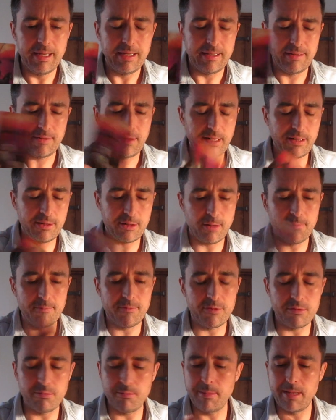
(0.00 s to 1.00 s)
You've kind of gone
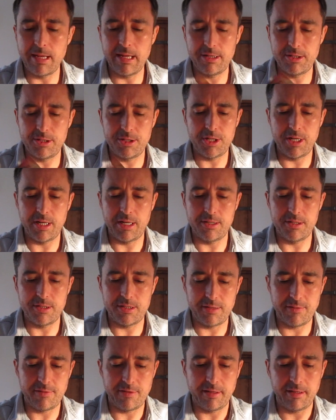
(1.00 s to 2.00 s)
through major
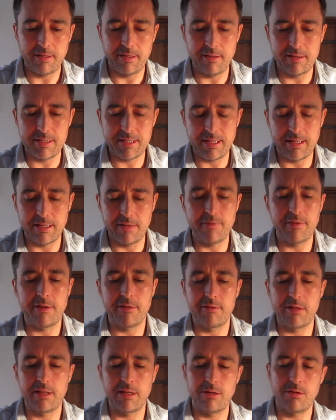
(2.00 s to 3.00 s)
changes, I think. You're starting to
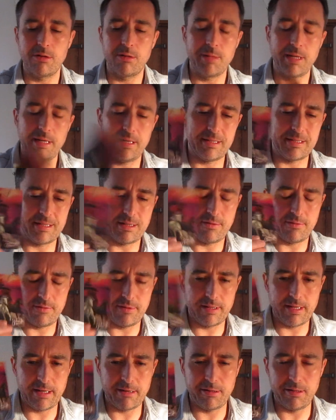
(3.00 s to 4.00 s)
feel really good about yourself,
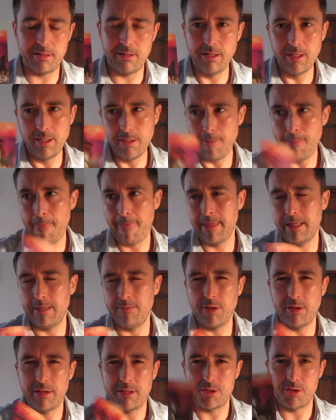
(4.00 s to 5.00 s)
and now you've
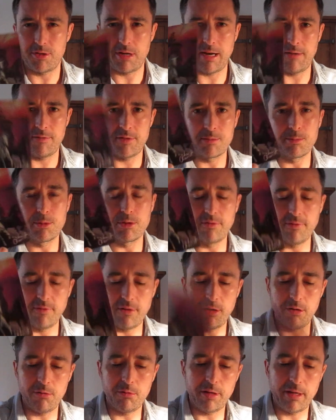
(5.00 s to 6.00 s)
got that drive to move
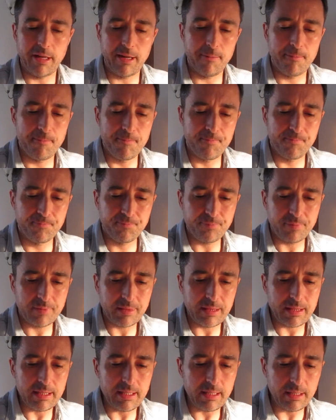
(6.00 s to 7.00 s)
forward again.
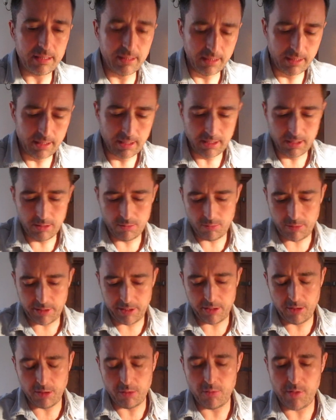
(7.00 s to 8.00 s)
What
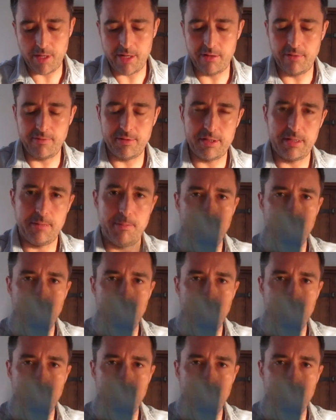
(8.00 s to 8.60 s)
you're not aware of is the